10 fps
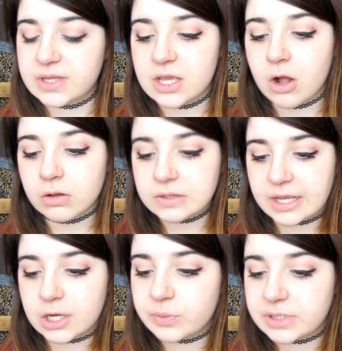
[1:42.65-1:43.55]
the All
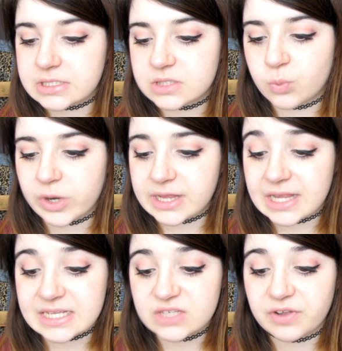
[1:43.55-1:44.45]
Day Luminous
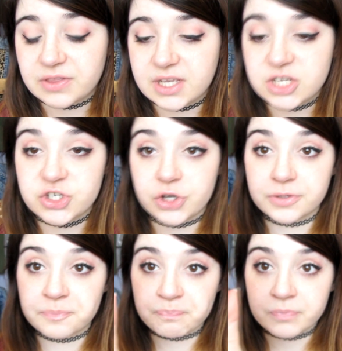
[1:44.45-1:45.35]
Weightless Foundation,